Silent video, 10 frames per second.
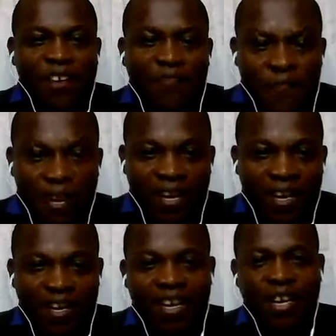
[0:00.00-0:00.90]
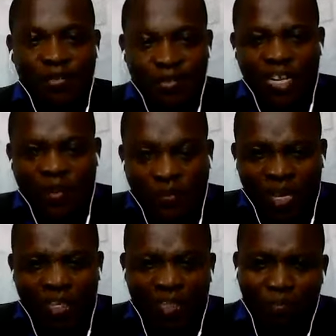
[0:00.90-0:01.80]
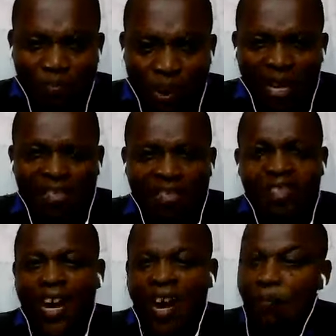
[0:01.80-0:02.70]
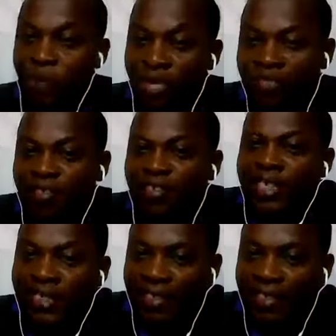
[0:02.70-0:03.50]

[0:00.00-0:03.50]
Being fair really means balancing our personal